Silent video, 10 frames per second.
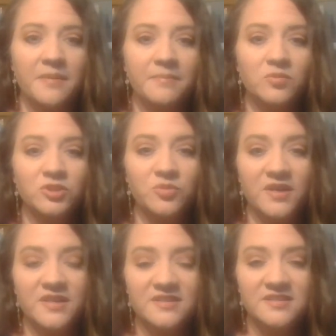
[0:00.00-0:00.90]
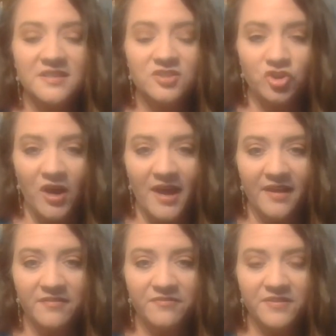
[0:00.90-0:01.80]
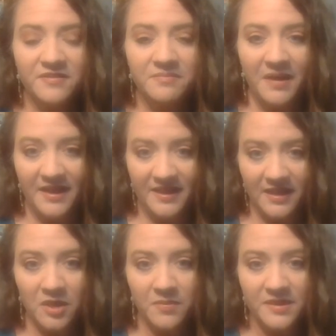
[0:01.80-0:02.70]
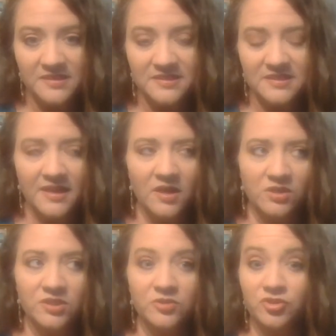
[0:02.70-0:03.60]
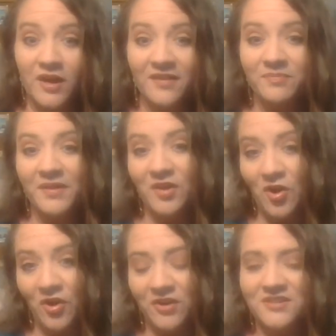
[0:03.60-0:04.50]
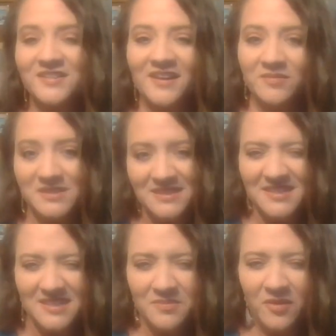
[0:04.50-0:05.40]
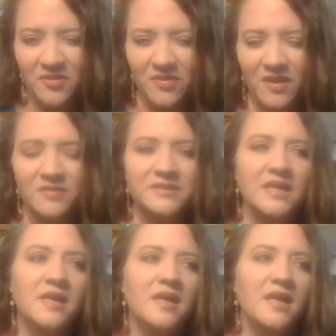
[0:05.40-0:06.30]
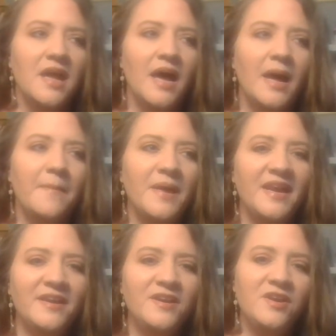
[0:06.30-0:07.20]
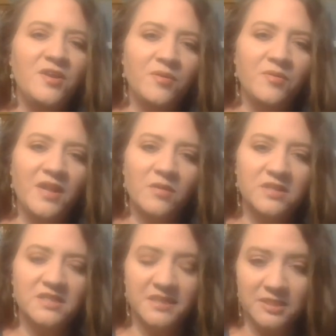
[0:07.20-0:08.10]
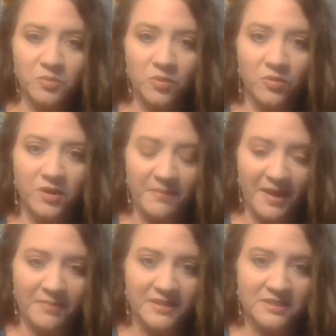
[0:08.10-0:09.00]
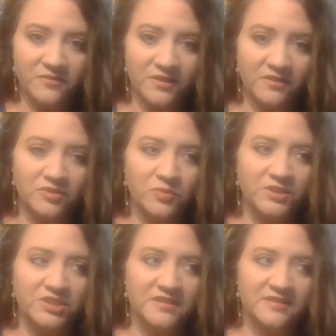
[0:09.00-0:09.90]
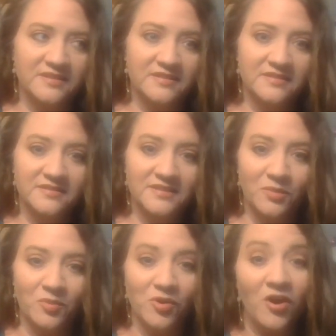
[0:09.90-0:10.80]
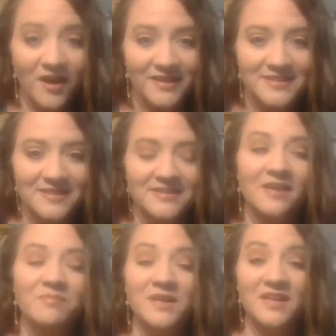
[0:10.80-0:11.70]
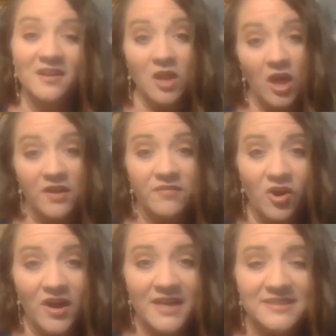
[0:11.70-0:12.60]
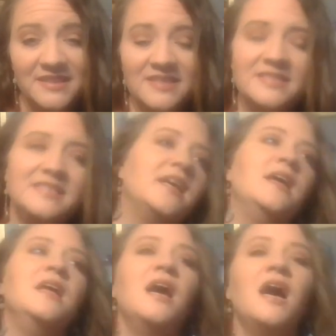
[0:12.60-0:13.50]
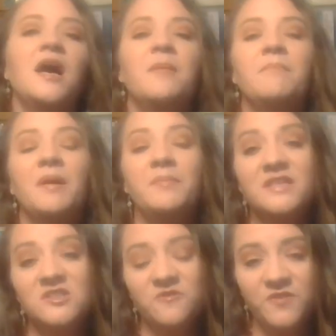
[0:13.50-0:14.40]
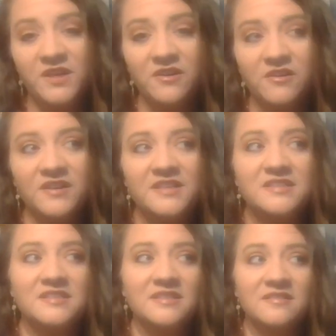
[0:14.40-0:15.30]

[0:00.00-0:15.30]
which was Drive by Incubus and also Drive by the Cars. And I was listening to both of those, and I knew that I wanted to explore one of my biggest fears, which is terrible car accidents. I've been in a lot of car accidents. My biggest fear is